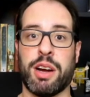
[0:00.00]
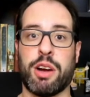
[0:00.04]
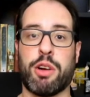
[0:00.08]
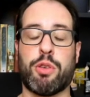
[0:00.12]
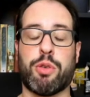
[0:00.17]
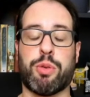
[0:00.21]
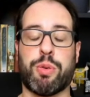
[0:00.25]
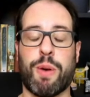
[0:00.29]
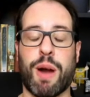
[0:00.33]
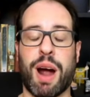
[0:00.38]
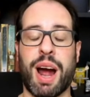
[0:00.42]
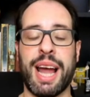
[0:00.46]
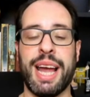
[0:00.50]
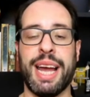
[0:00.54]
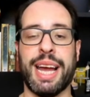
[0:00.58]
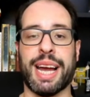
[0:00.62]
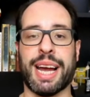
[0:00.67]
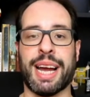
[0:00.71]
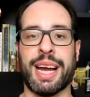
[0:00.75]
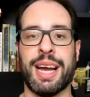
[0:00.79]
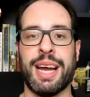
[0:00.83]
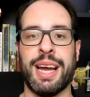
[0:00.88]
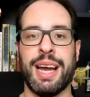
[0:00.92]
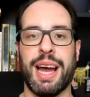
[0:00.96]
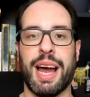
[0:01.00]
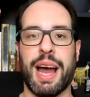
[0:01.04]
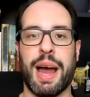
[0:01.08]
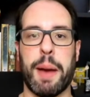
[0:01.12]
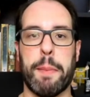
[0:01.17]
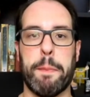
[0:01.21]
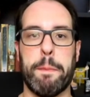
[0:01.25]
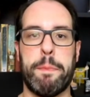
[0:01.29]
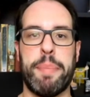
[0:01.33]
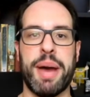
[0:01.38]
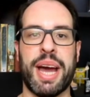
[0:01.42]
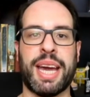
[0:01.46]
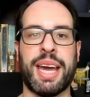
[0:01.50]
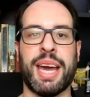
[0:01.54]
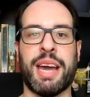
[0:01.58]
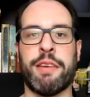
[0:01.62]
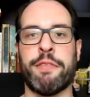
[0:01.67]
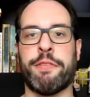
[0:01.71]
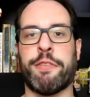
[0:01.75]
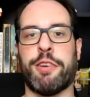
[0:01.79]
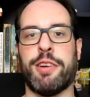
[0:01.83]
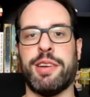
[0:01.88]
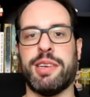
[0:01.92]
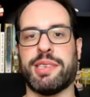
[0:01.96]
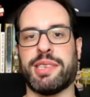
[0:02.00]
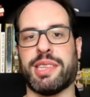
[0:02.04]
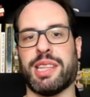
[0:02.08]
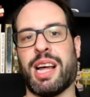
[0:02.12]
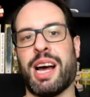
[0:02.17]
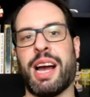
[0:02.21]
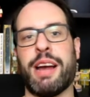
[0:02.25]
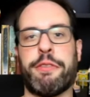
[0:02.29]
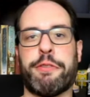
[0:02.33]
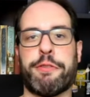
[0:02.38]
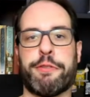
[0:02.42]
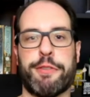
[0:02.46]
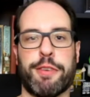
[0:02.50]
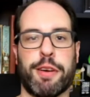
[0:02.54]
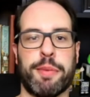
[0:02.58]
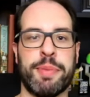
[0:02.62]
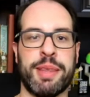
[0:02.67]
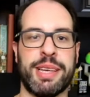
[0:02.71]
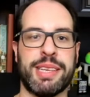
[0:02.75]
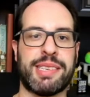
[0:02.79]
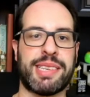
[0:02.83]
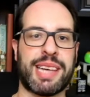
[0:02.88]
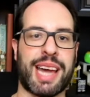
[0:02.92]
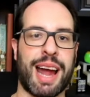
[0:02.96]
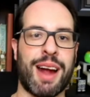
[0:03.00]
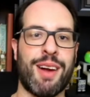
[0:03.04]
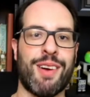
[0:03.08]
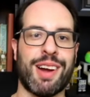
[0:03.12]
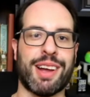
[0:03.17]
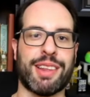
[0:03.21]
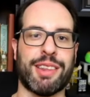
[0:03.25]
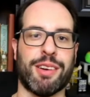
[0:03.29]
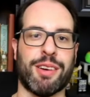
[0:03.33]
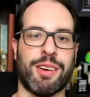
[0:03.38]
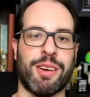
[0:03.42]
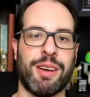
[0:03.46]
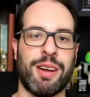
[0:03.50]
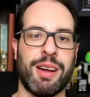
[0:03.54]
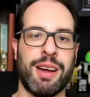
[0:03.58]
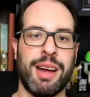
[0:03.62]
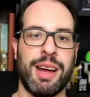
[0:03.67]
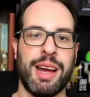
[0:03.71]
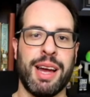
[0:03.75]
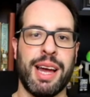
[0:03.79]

crying and begging for his life from this character